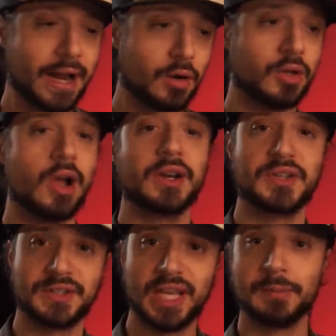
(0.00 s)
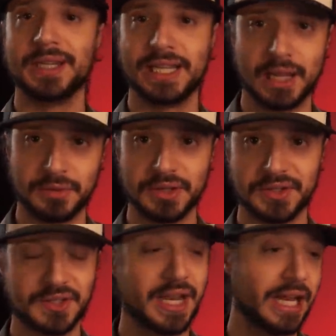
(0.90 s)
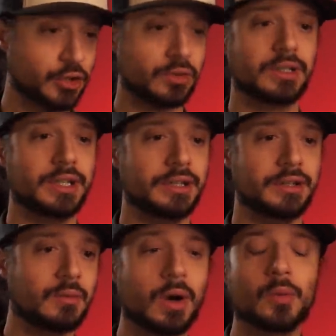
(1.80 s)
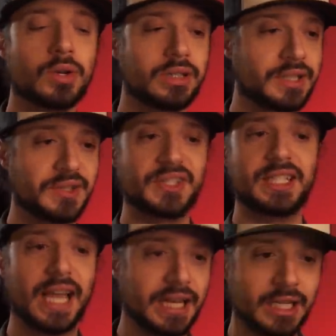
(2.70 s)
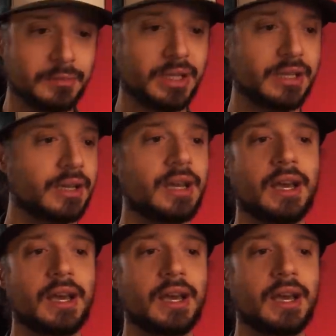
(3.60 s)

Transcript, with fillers: how long does it take me to get this naturally? What really is gating me?